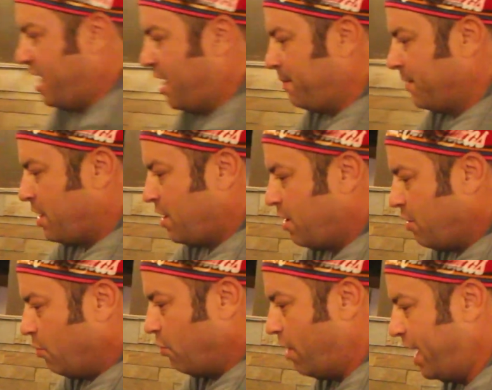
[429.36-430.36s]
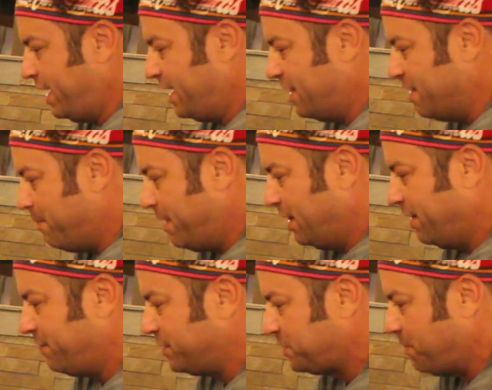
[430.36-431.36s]
up, right in the middle
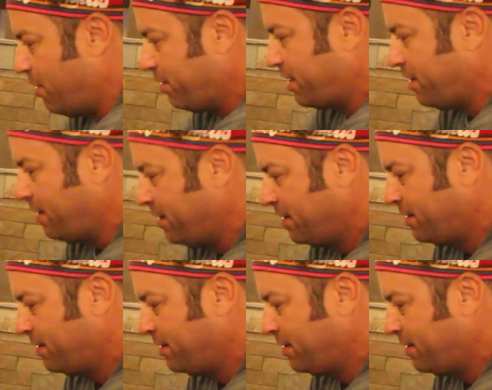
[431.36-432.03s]
of the smoker.